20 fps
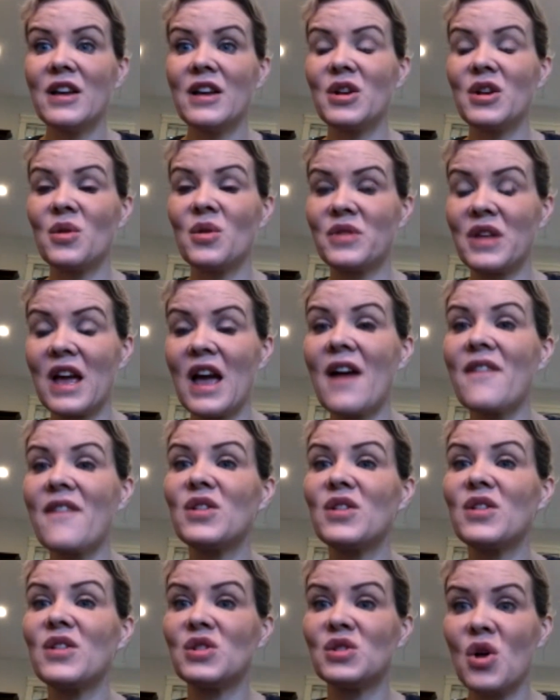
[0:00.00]
They
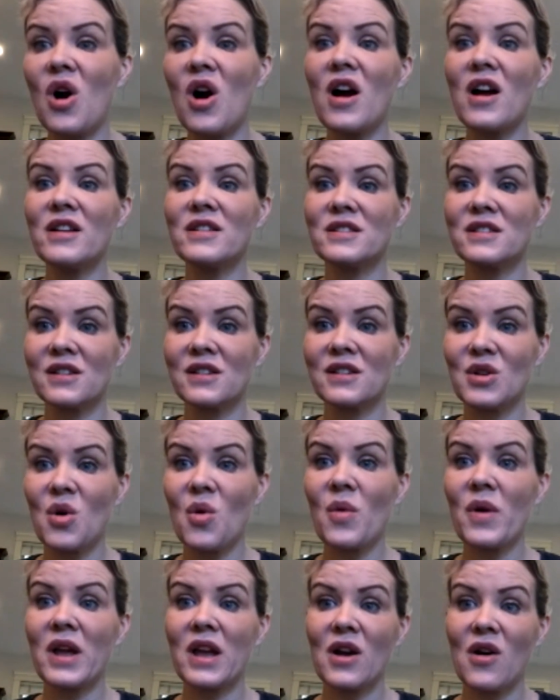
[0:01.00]
have a lot
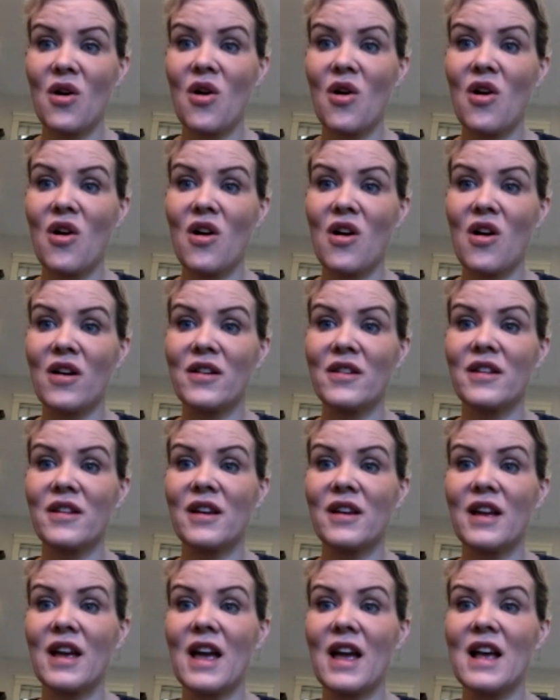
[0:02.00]
going
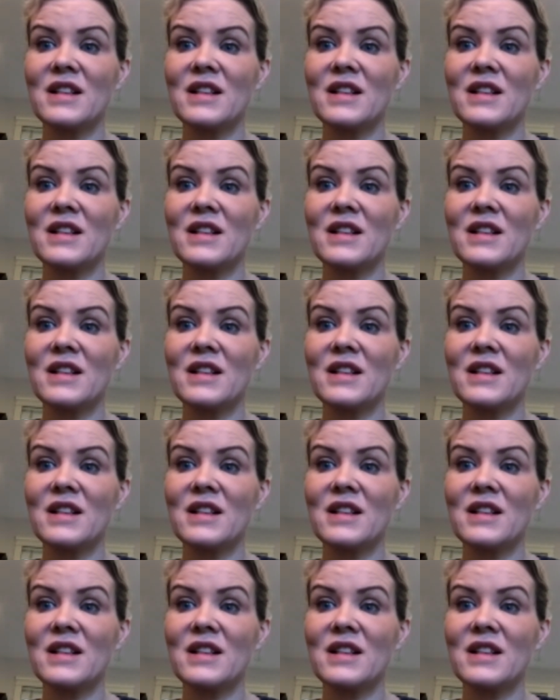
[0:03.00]
on.